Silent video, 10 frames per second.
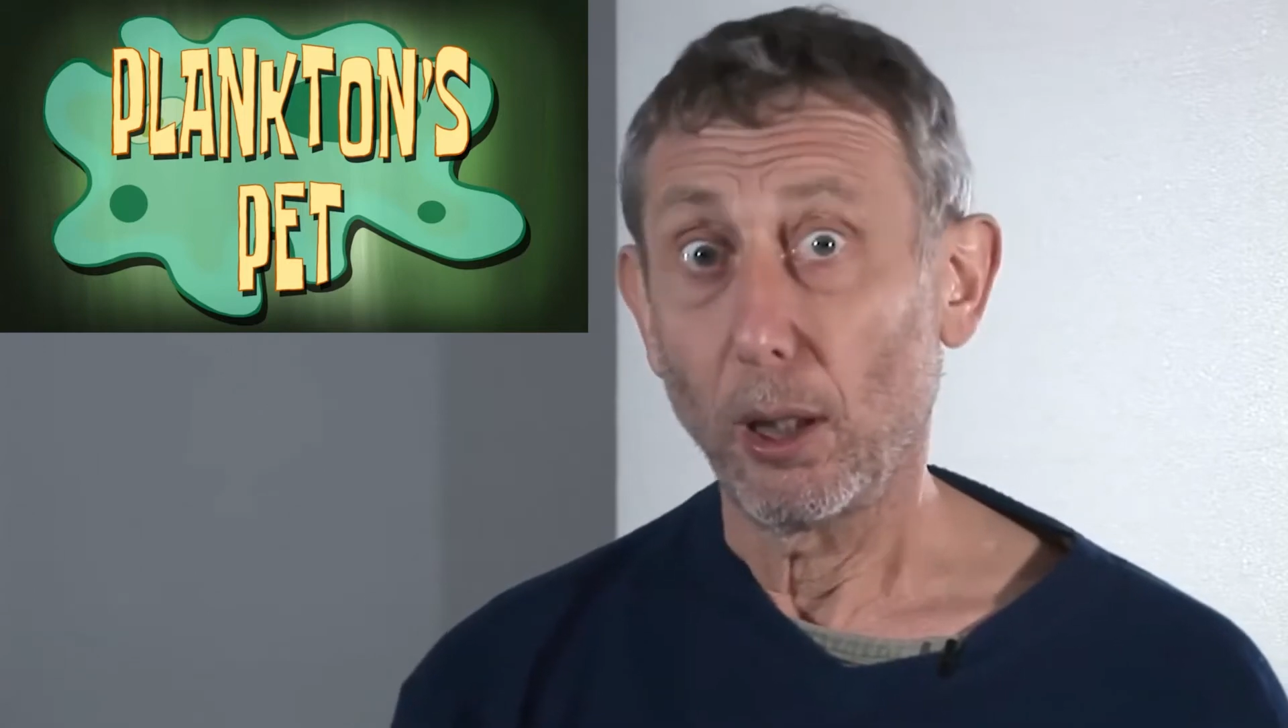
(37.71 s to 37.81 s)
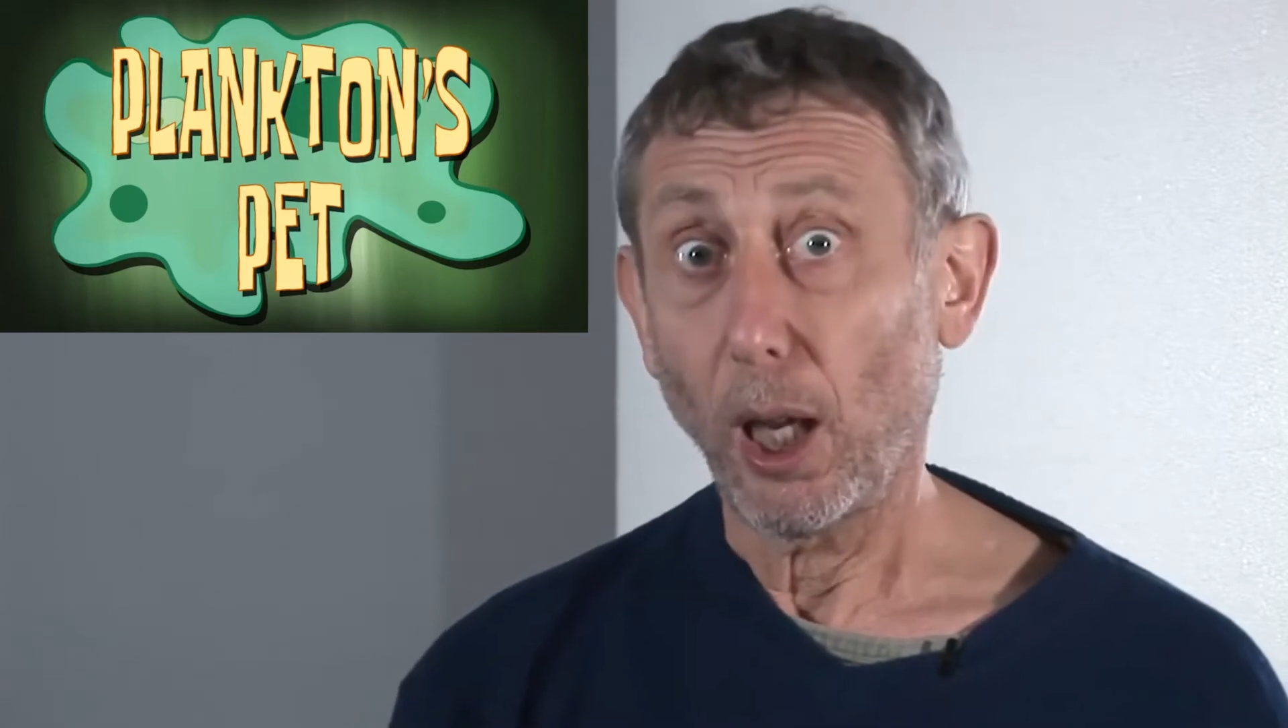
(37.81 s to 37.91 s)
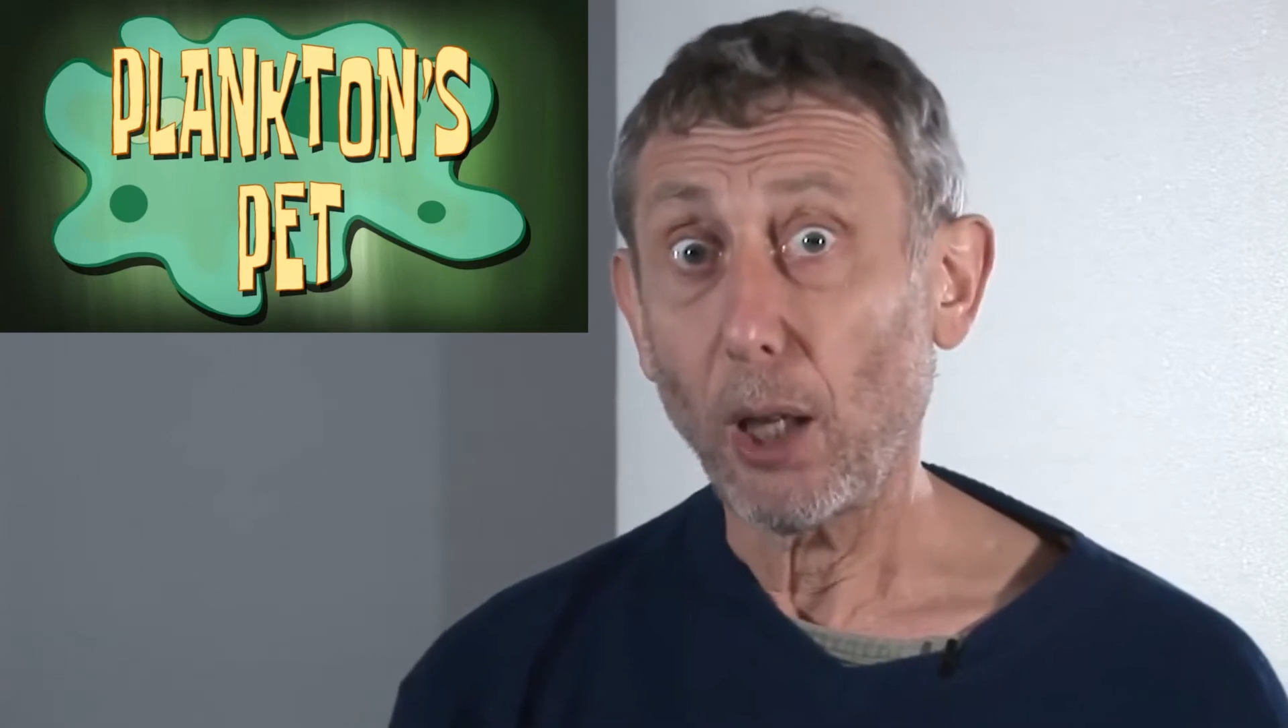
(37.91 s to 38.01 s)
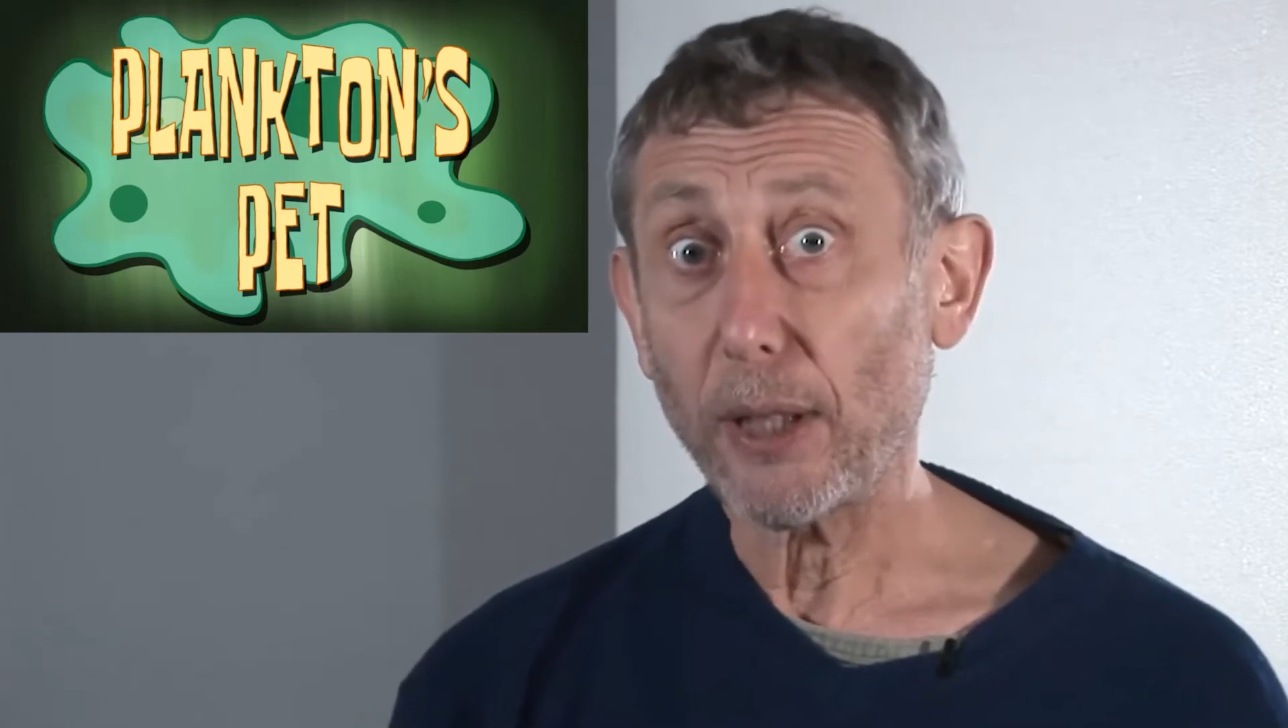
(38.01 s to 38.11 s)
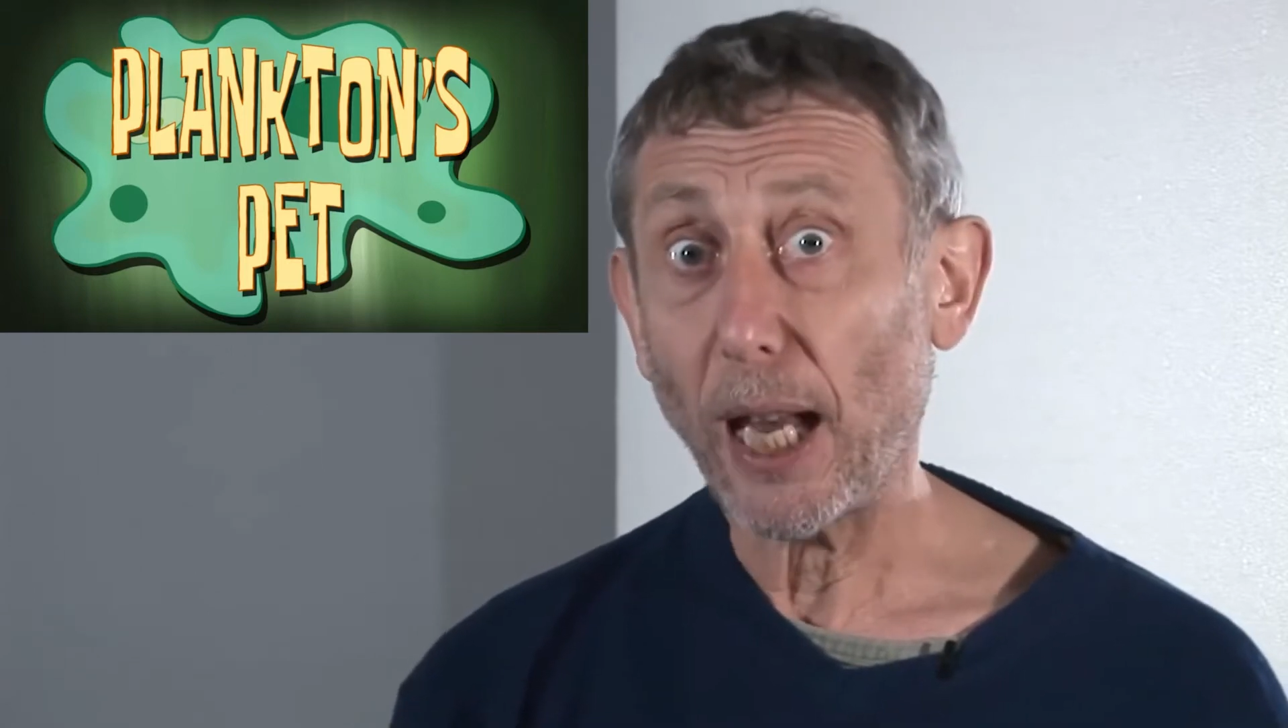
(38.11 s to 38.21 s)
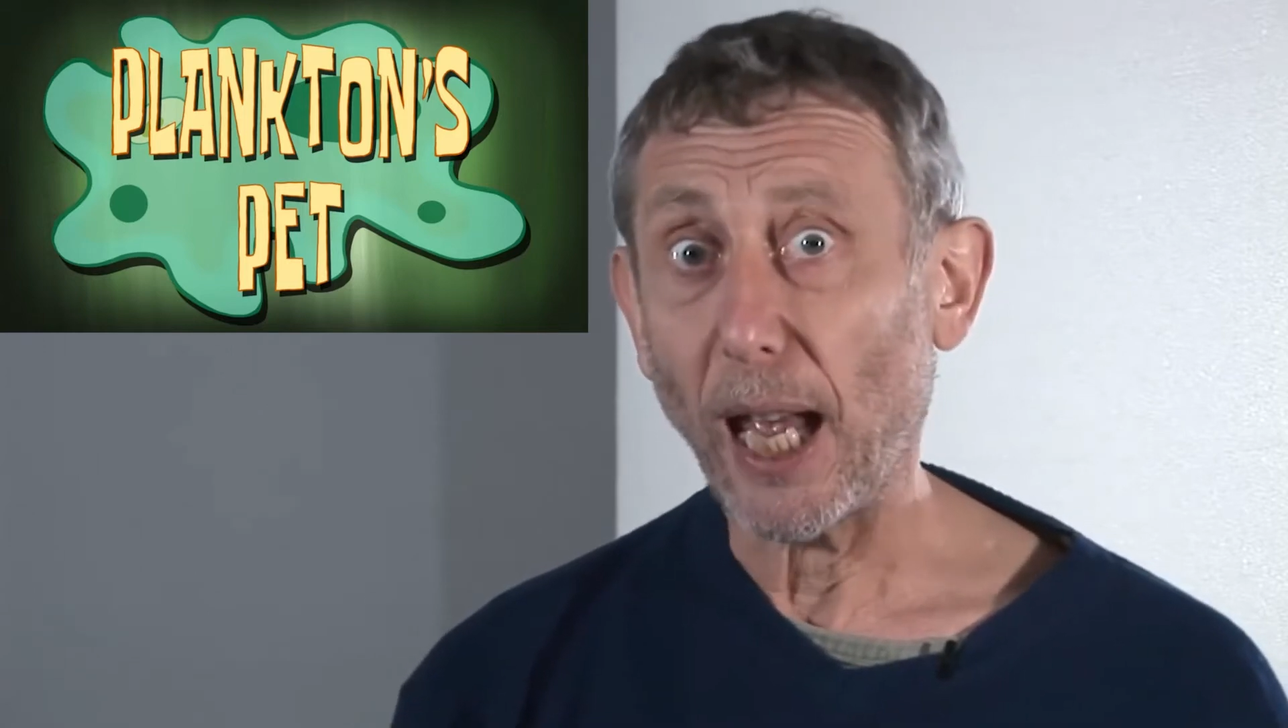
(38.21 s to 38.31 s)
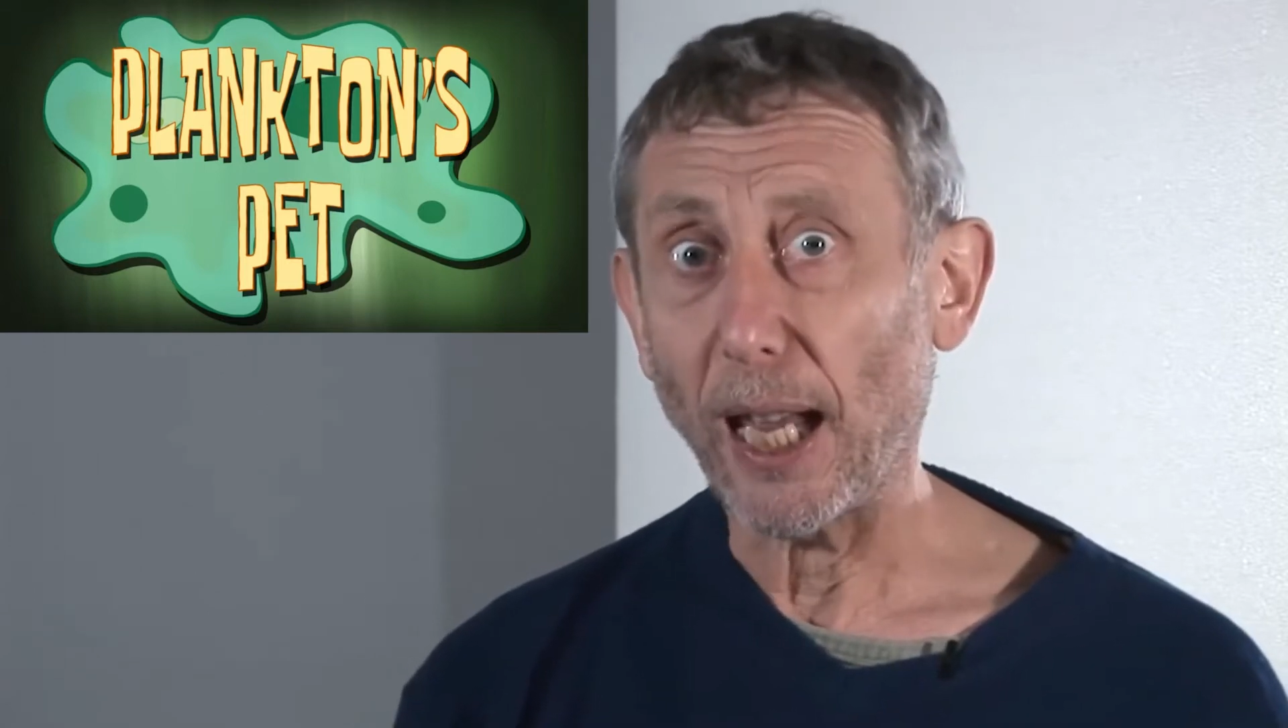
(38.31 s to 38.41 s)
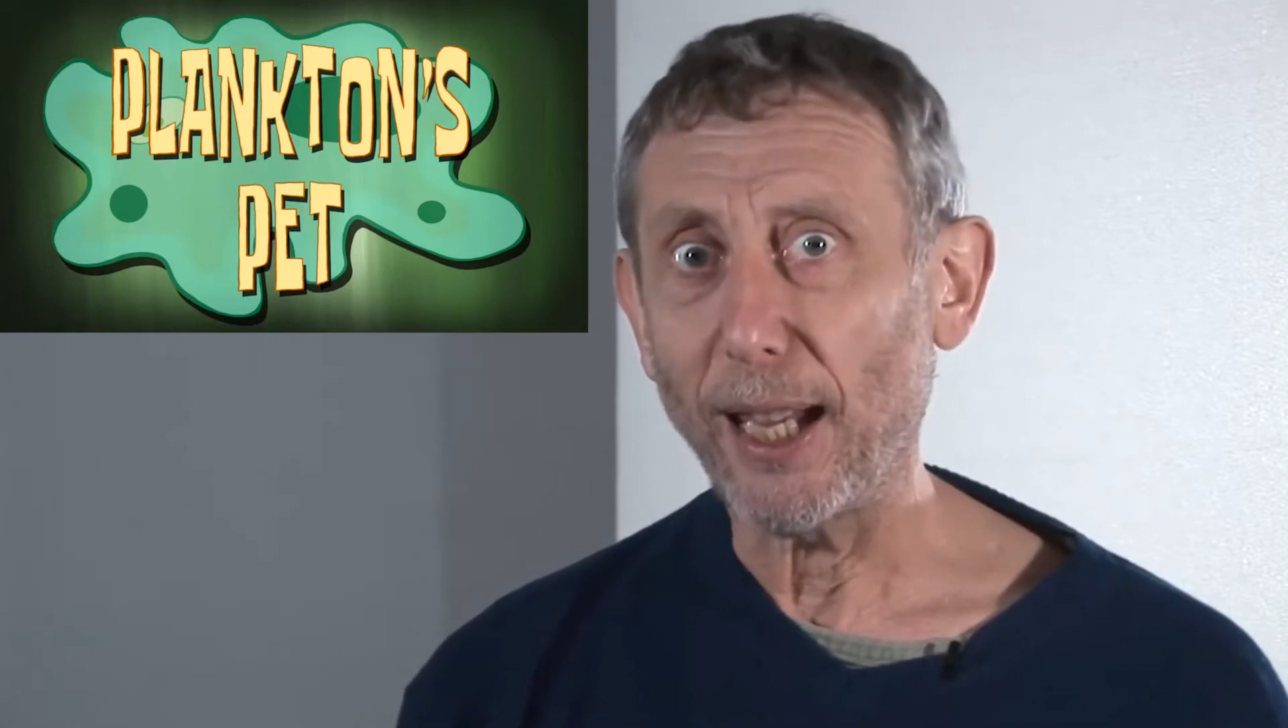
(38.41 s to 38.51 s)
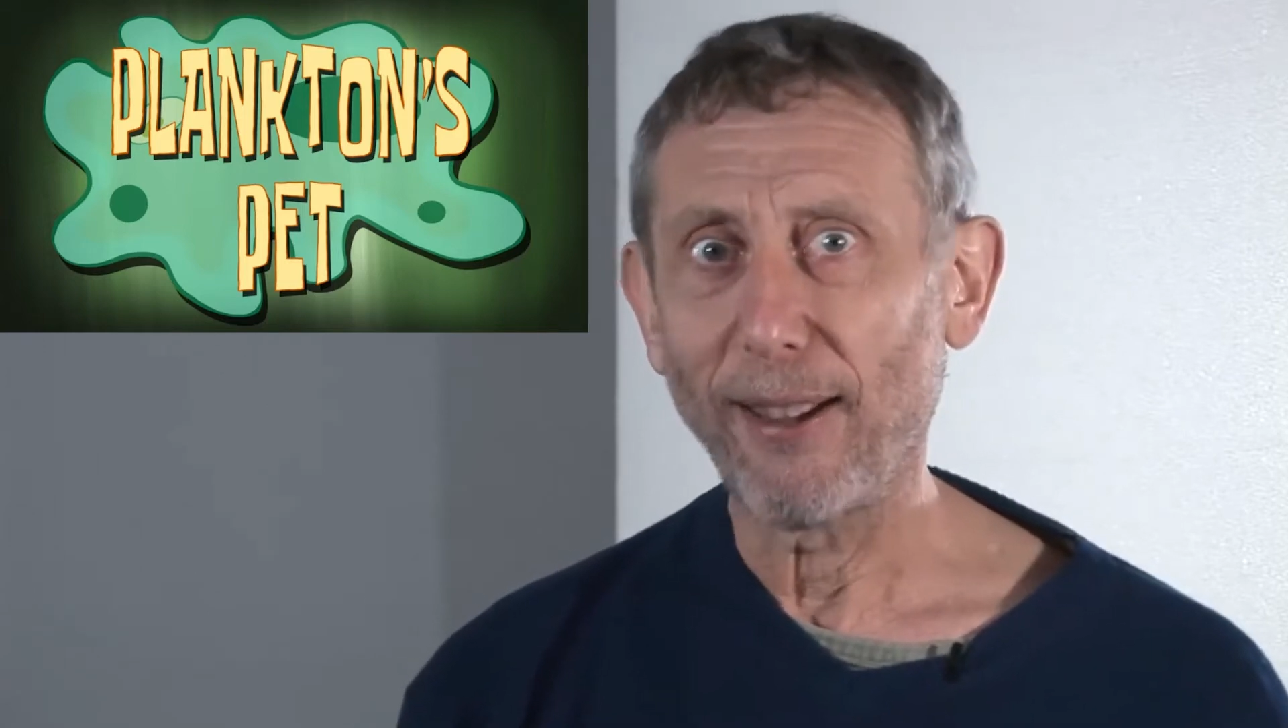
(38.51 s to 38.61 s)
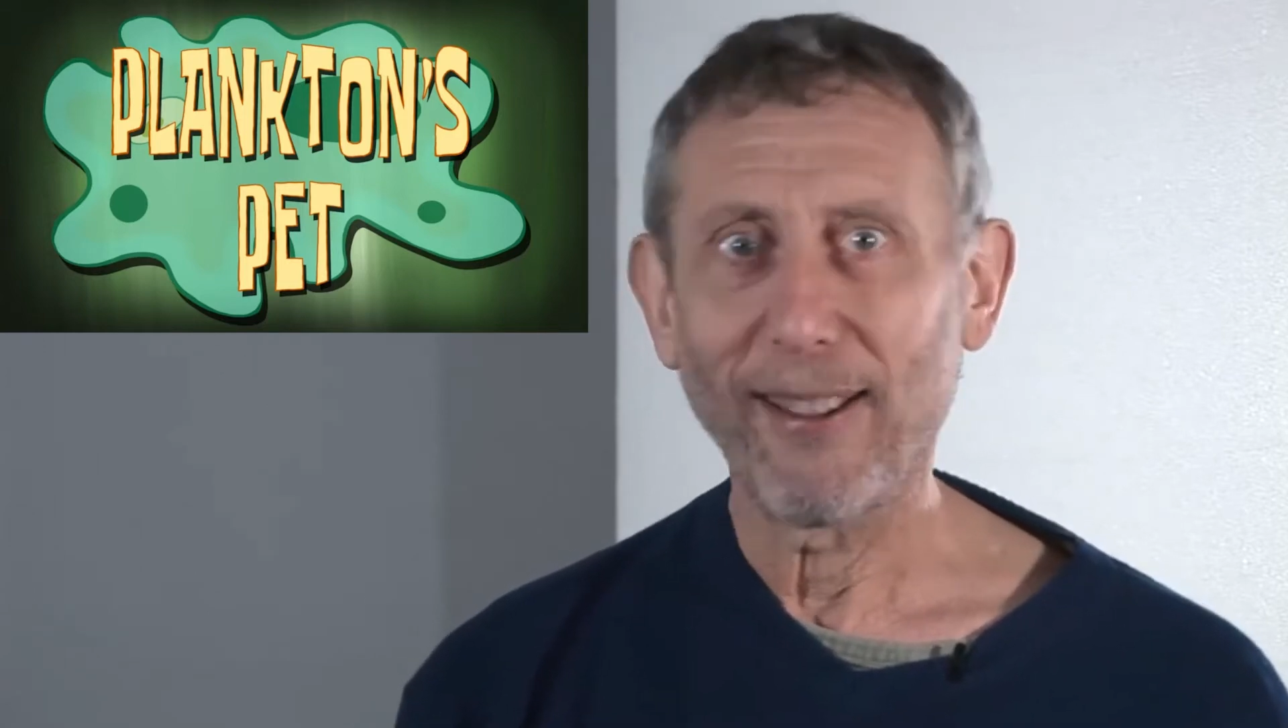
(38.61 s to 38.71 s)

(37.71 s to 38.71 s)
okay.